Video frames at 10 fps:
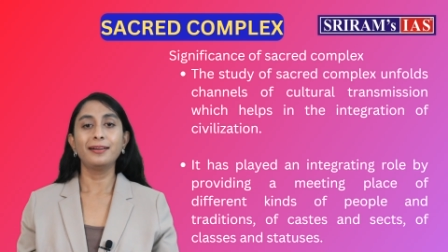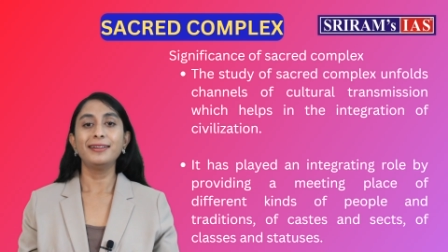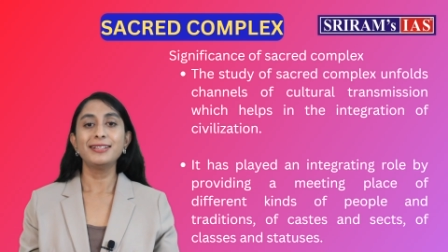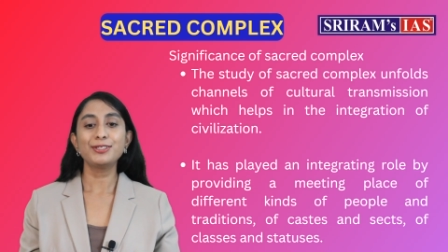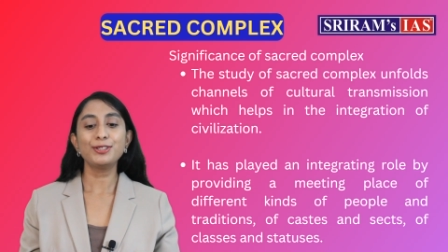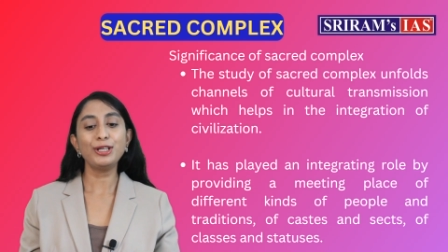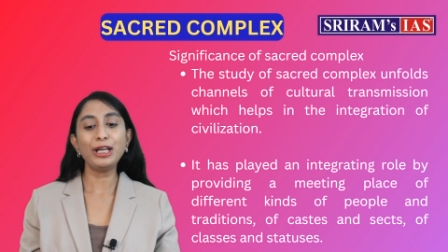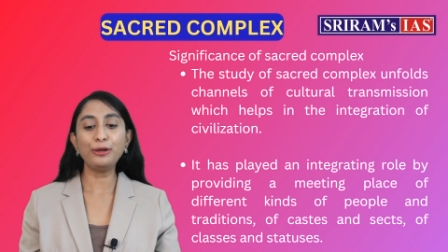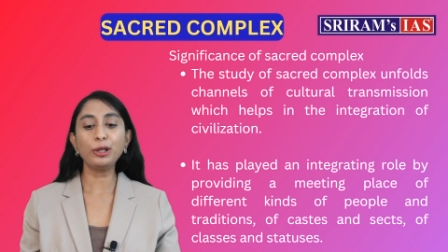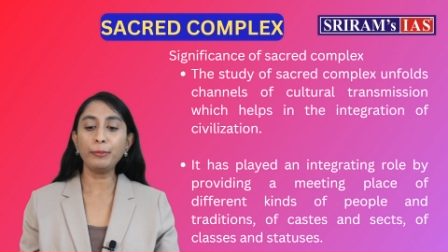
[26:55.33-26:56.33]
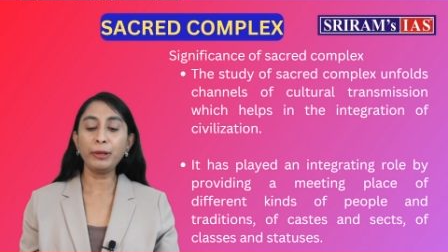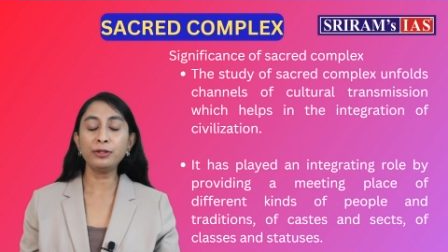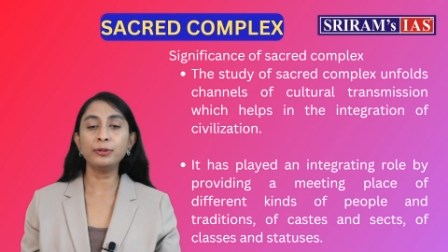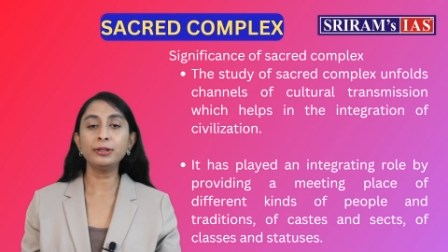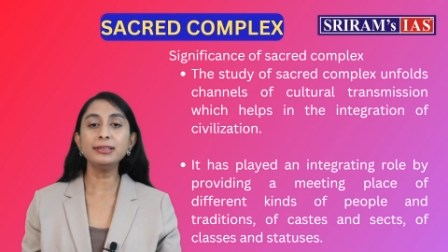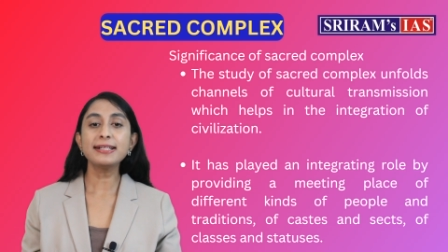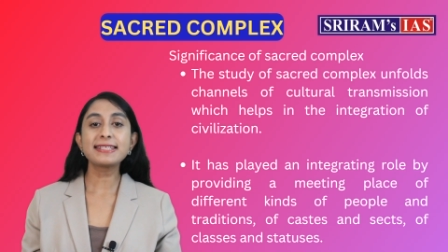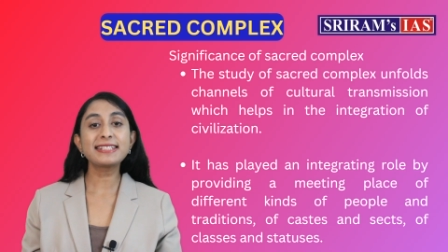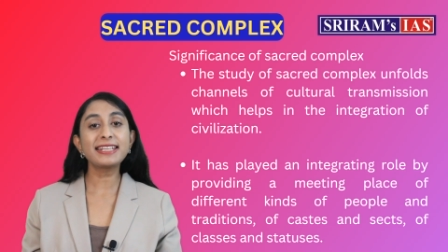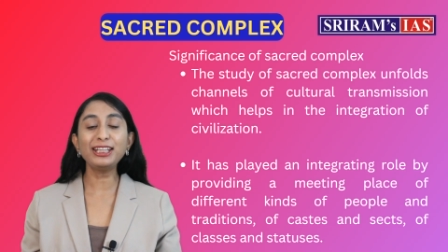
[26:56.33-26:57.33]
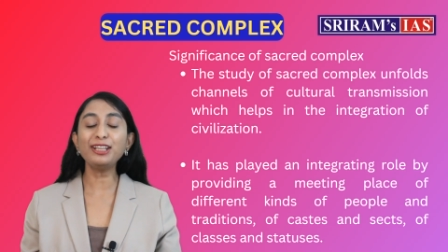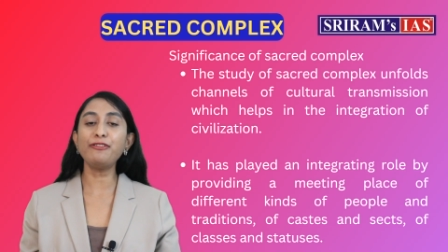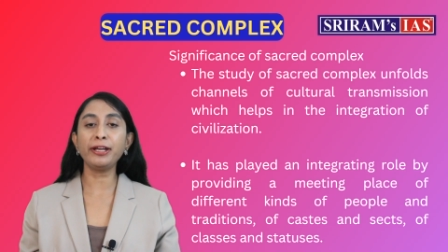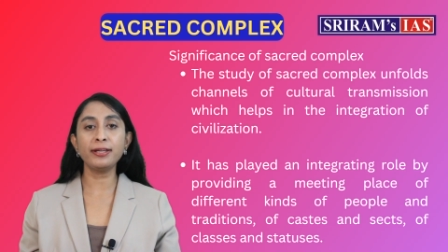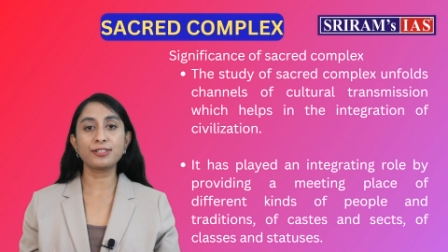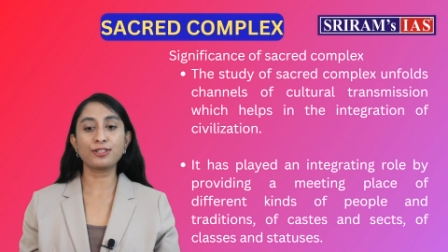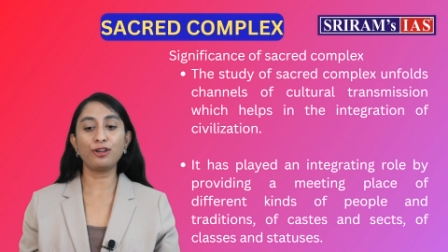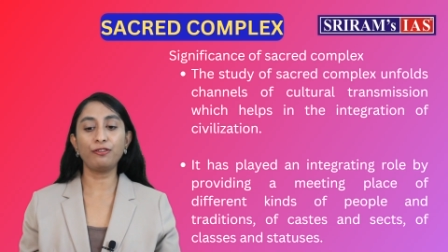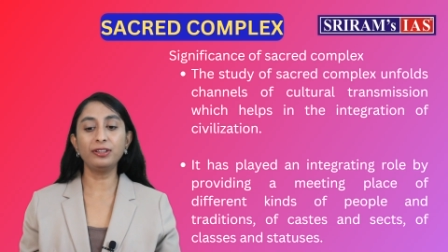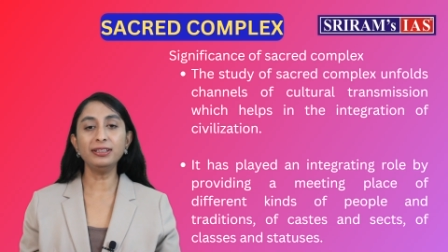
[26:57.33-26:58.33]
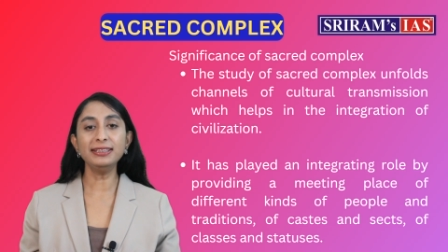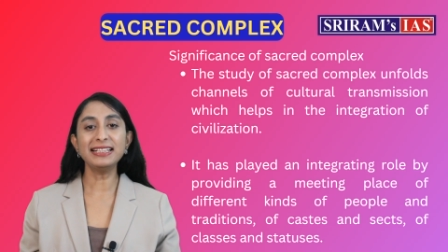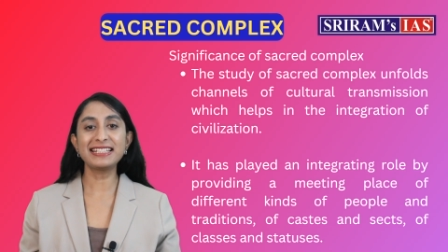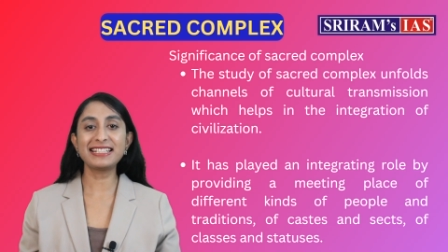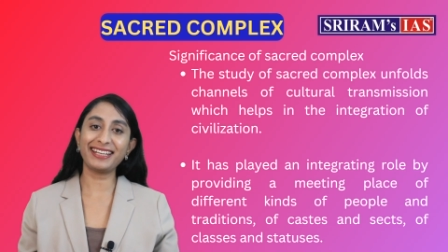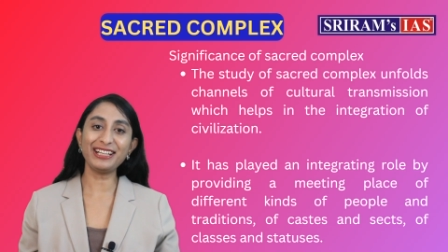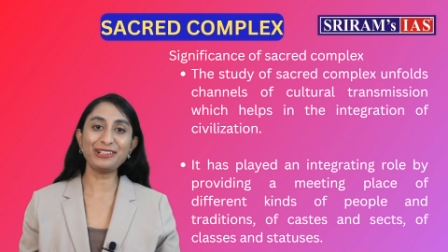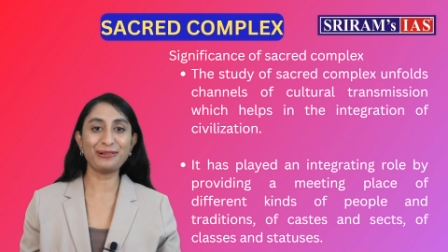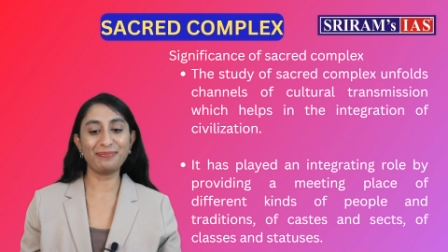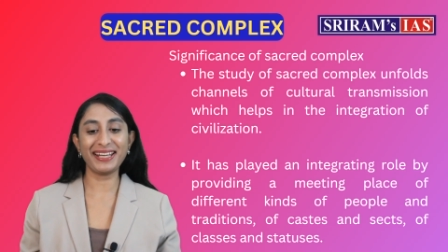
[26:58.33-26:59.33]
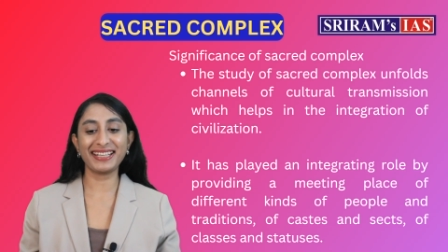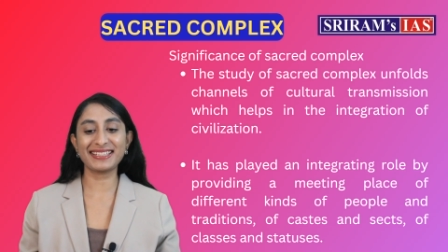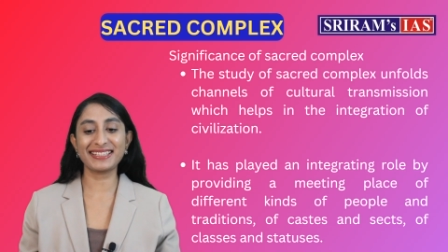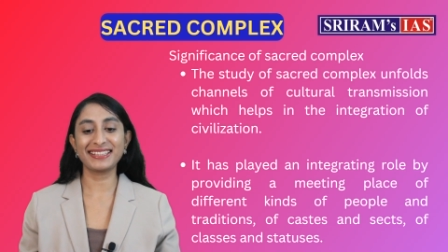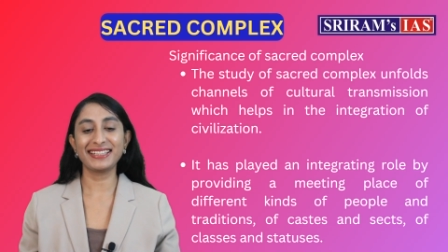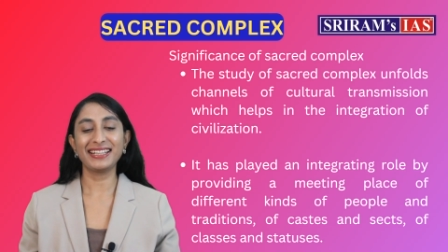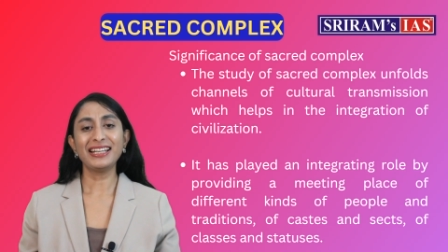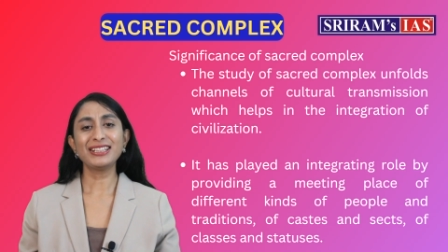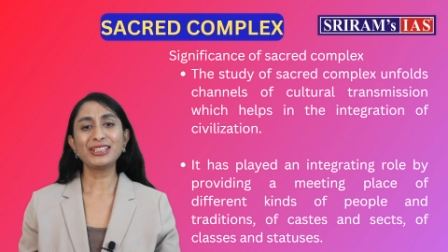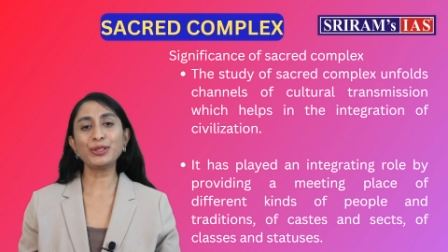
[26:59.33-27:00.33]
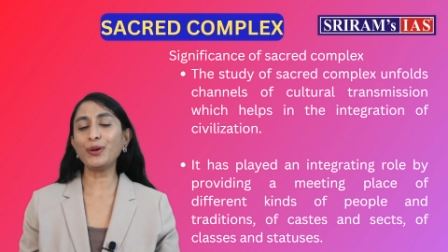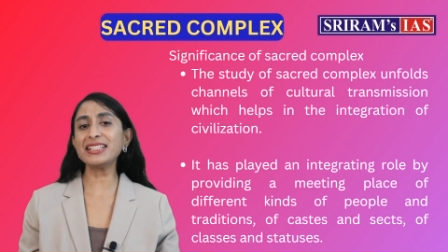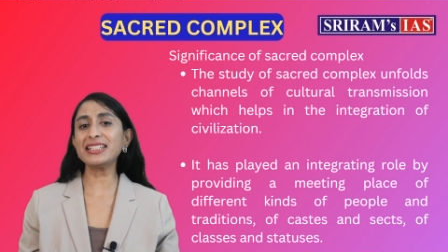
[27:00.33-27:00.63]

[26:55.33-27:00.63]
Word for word: So now coming to the significance of the sacred complex. So what is the